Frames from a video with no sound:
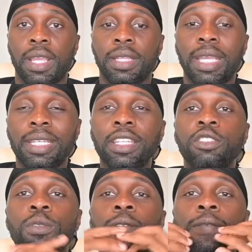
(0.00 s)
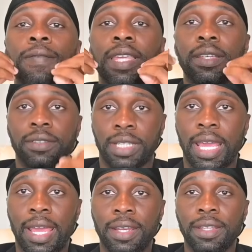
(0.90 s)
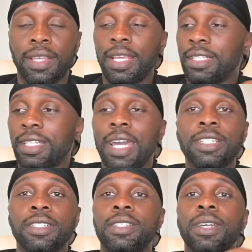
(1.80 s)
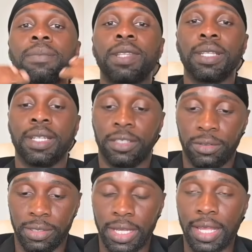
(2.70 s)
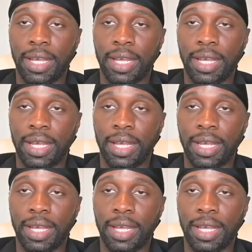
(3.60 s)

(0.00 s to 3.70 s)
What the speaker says: They need to feel that. It's not just something that you say.